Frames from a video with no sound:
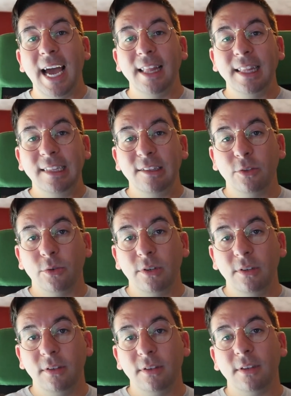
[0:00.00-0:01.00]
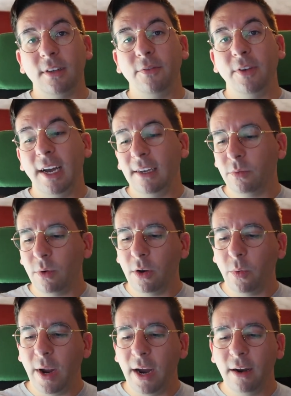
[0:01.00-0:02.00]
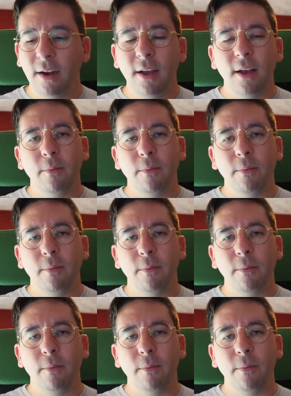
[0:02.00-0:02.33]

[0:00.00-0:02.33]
outlet stores, if you guys were unaware.